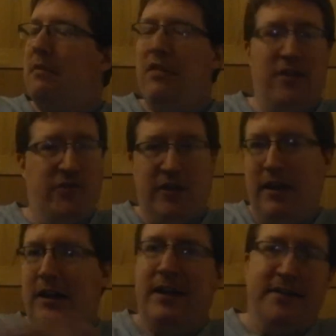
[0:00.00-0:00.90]
There's
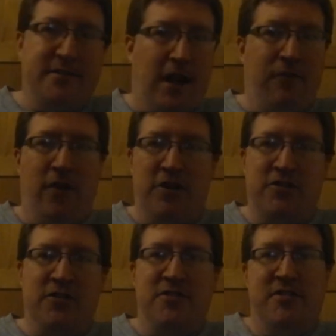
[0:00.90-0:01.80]

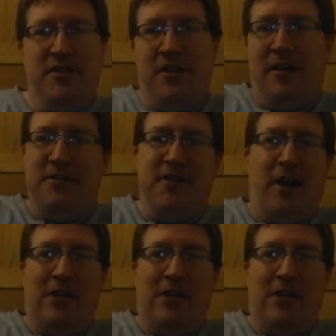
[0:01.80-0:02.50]
diversions to, to other